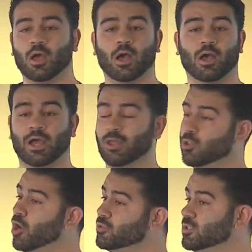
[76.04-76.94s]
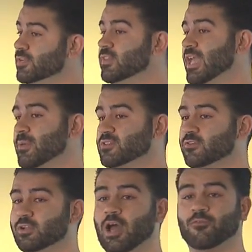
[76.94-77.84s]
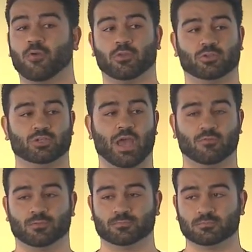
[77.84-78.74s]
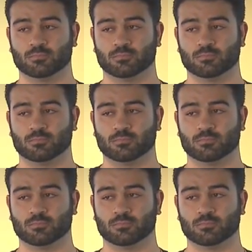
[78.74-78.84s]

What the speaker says: how long they'll live in the atmosphere, and how far they'll travel.